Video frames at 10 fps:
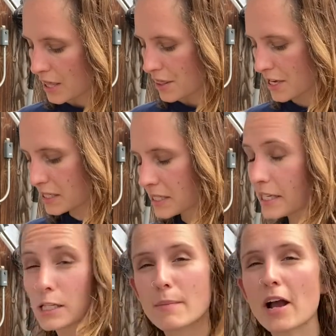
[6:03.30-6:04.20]
these
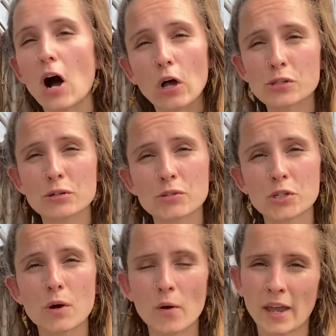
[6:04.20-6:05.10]
seeds may also
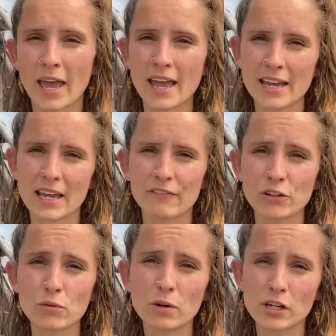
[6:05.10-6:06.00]
do okay if
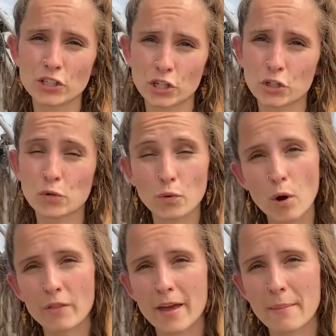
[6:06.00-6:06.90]
you just
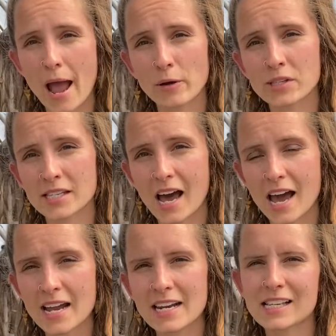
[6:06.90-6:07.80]
grow them
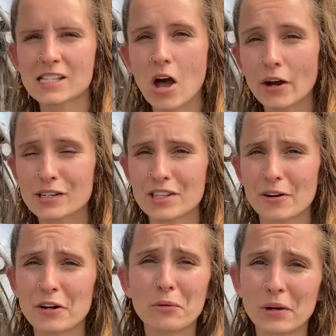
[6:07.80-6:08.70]
outside, as long as
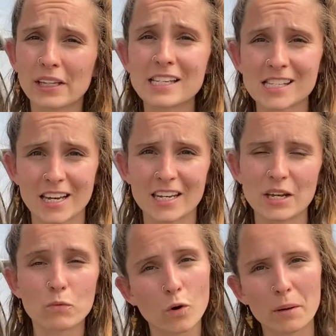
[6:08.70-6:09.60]
they're in a really sunny
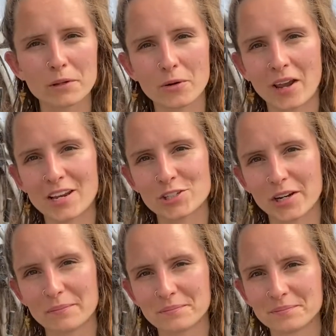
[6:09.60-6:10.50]
and warm location.